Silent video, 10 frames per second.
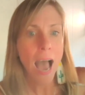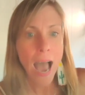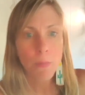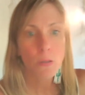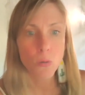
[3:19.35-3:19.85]

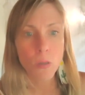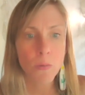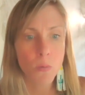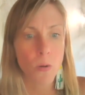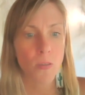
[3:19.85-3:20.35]
I was told I
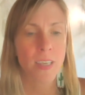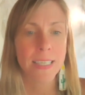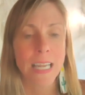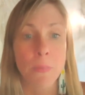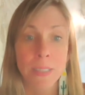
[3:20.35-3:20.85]
was worthless,
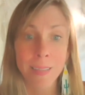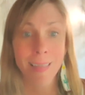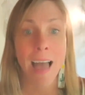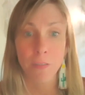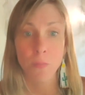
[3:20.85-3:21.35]
and I was
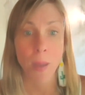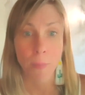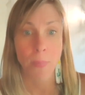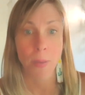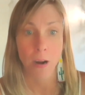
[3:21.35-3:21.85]
left by
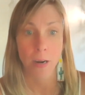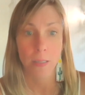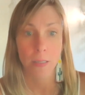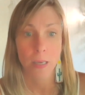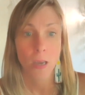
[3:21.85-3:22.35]
my
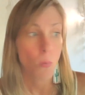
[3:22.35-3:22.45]
parents.